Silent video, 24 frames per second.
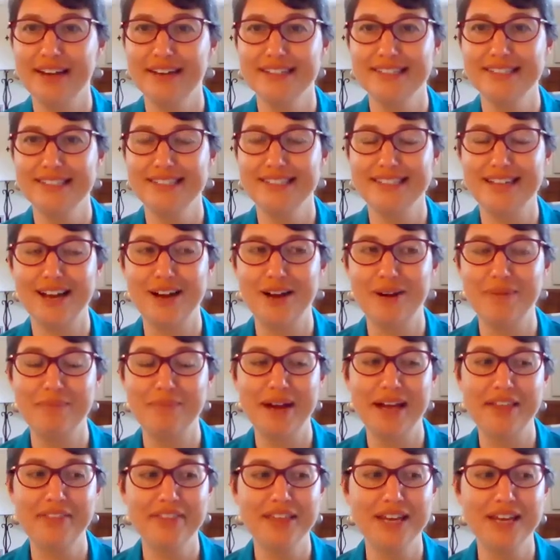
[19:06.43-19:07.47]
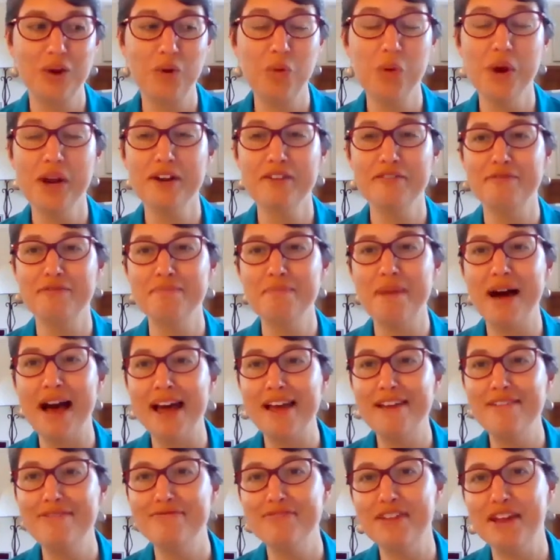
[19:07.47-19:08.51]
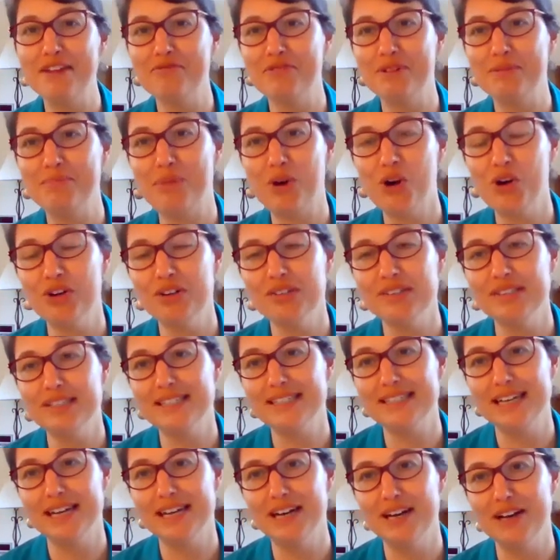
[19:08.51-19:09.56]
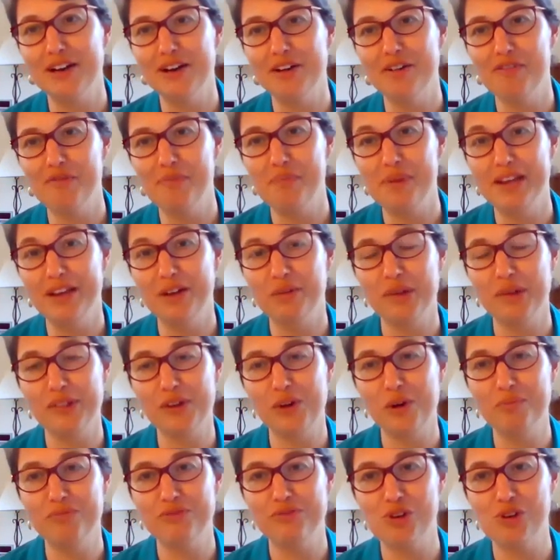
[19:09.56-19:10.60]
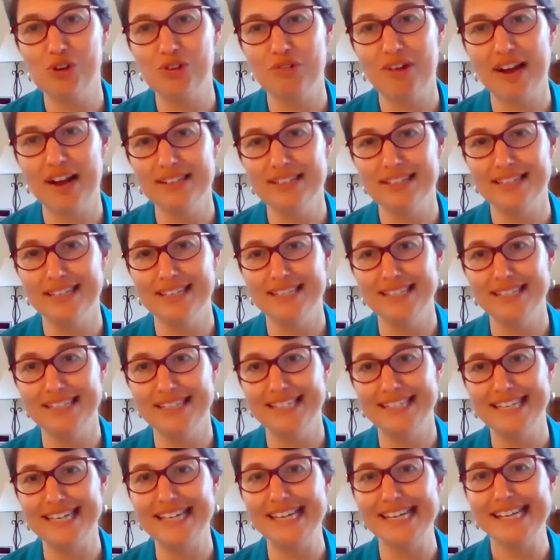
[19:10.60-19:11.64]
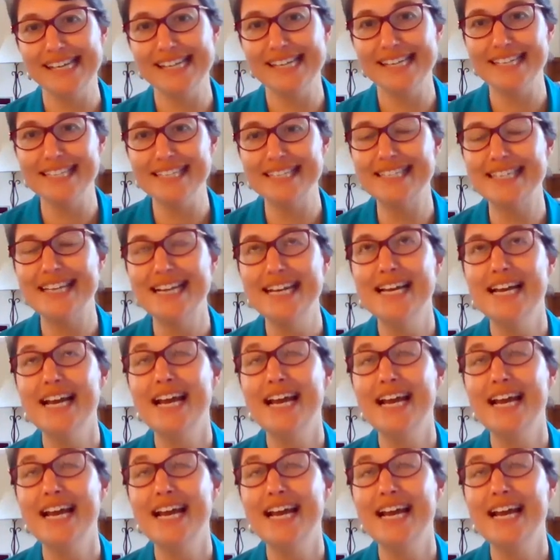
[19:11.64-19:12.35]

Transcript: It's, I think one of my favorite parts of being with Hopeful Horizons is